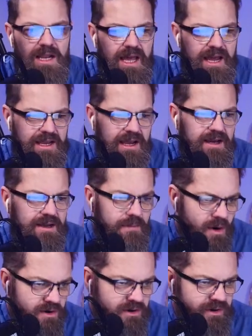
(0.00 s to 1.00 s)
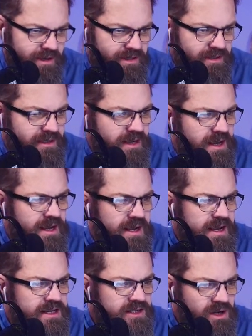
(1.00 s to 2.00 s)
quite like a martyr does.
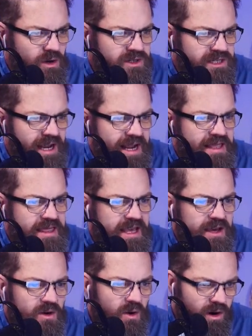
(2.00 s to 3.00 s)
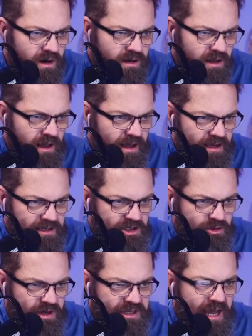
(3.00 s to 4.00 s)
So Saint Theodore
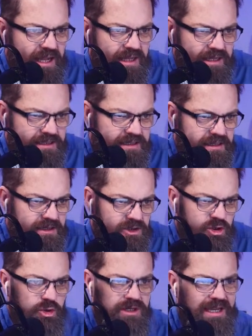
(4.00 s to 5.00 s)
Stratelates,